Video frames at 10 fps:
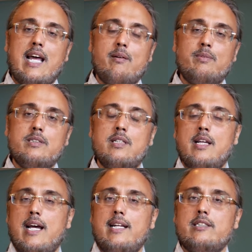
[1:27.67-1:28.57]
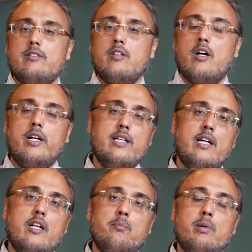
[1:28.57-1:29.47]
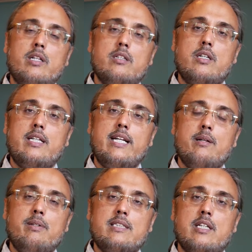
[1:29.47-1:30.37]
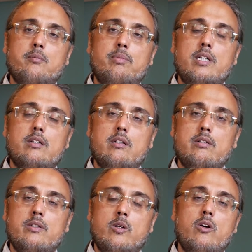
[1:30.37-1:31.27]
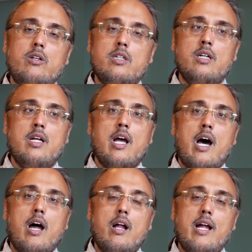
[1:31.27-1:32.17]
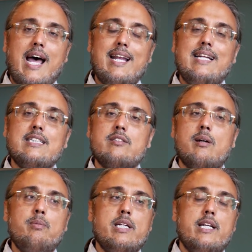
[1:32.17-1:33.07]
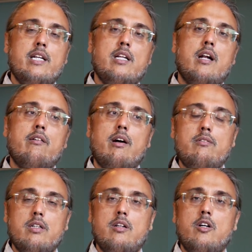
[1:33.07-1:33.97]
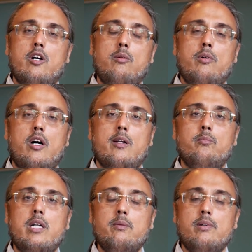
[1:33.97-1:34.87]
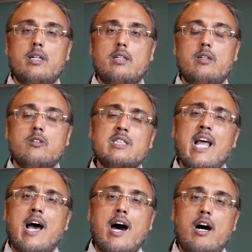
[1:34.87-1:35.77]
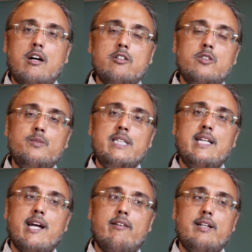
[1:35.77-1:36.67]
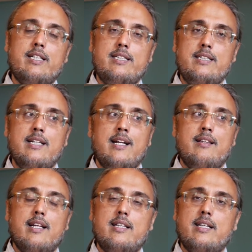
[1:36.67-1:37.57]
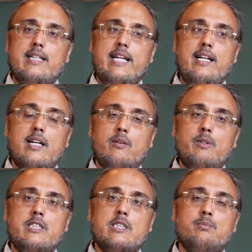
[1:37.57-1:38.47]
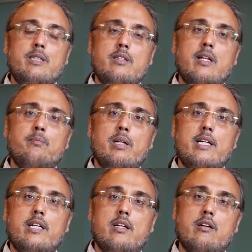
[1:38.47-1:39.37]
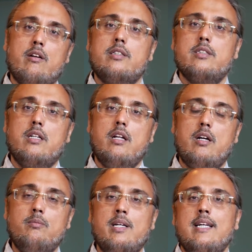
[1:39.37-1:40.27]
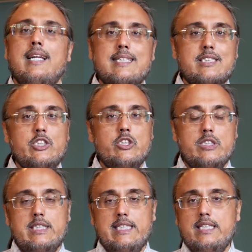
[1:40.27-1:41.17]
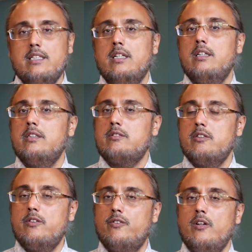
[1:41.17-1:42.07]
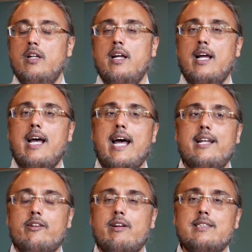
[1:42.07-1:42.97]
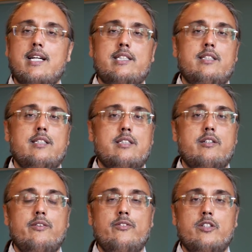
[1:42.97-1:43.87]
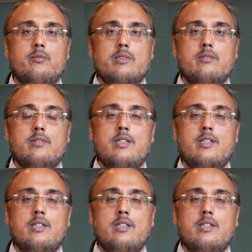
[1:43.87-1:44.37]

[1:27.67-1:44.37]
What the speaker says: happens and is recorded on a particular database and a particular node, and it is replicated around the globe on multiple other nodes, how do we guarantee that the data which is being replicated across the globe is unique, truthful, and the transaction is irrefutable?